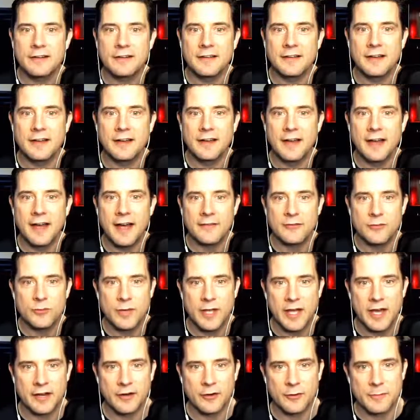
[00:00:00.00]
After we
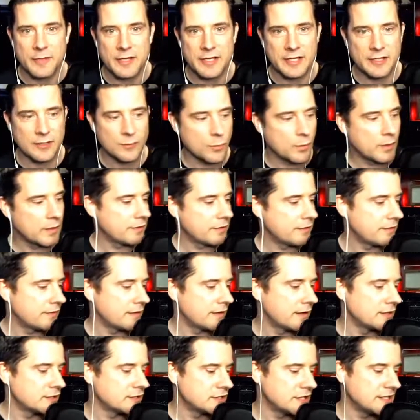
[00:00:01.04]
had our meeting with
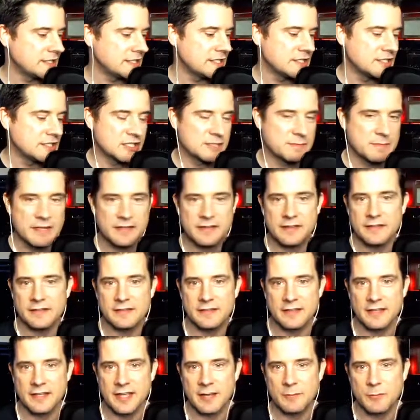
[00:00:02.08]
JT
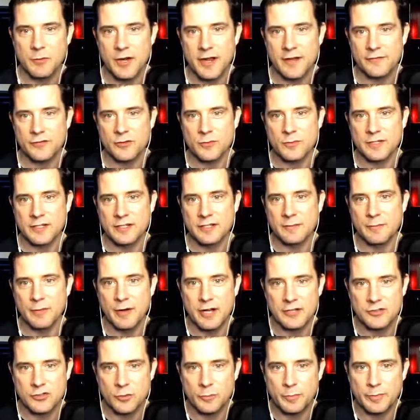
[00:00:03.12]
Smith, the game crafter, we did a
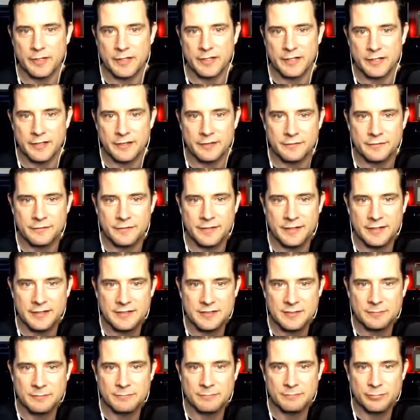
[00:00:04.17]
box opening of
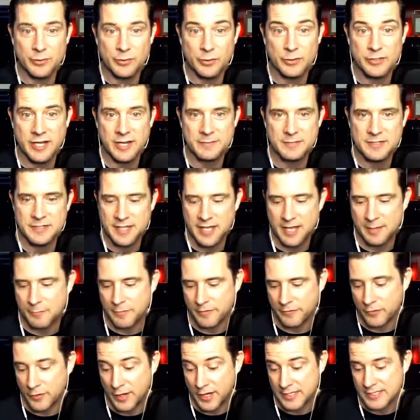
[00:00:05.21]
some prototypes that came
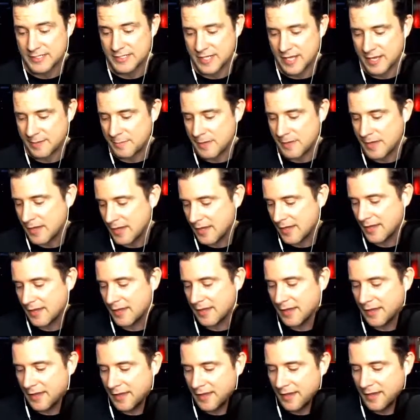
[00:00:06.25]
of our next game,
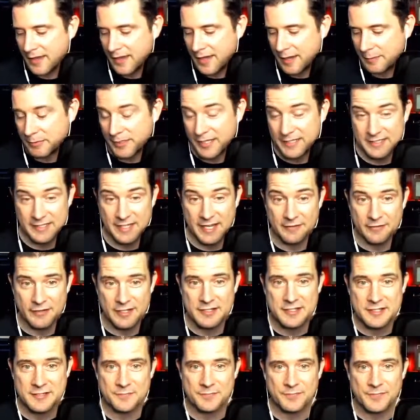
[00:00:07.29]
Planting
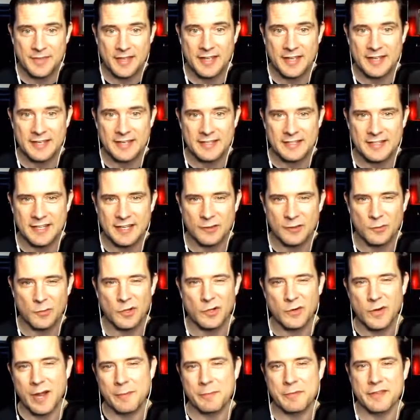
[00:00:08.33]
Evidence. And the one
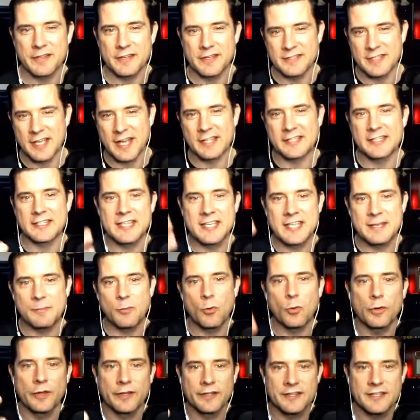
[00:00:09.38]
crappy thing is I had to keep
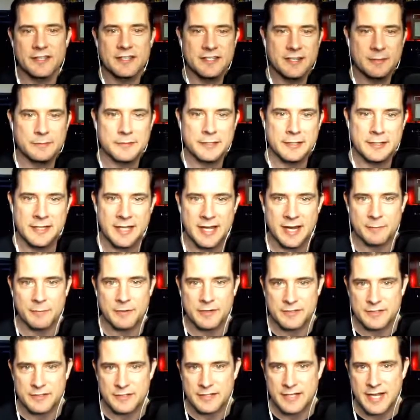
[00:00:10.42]
holding things up to the
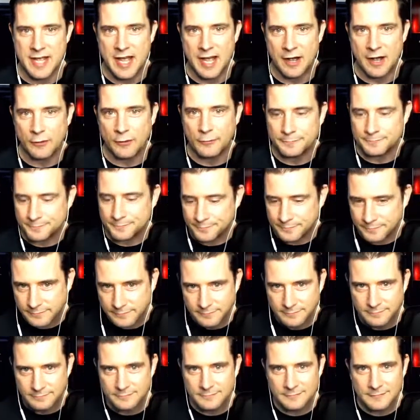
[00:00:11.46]
camera. So now
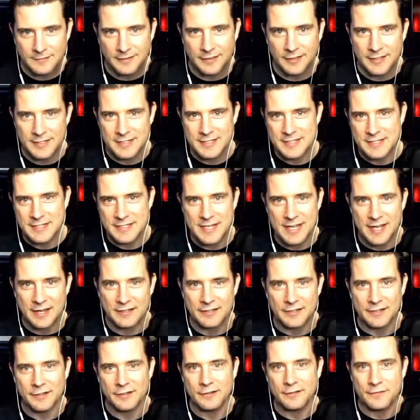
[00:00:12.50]
you can see down
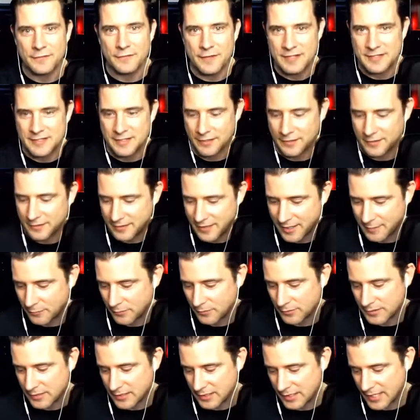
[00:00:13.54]
here, face down on the
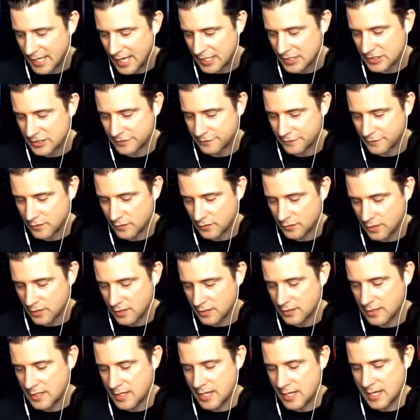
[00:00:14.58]
table, you can actually follow
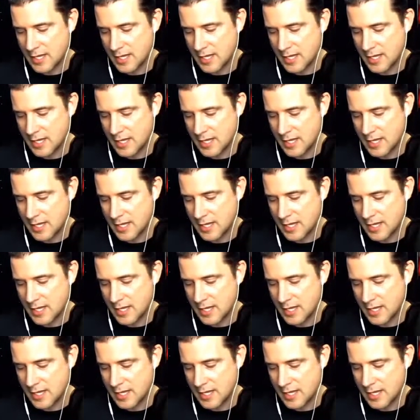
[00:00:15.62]
along